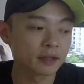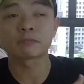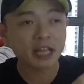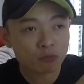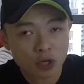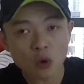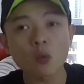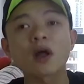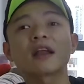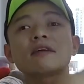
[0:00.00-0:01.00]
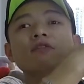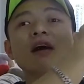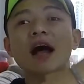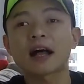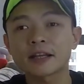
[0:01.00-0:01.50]
Then we go one level
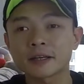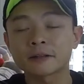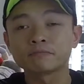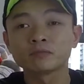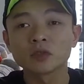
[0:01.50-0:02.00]
higher.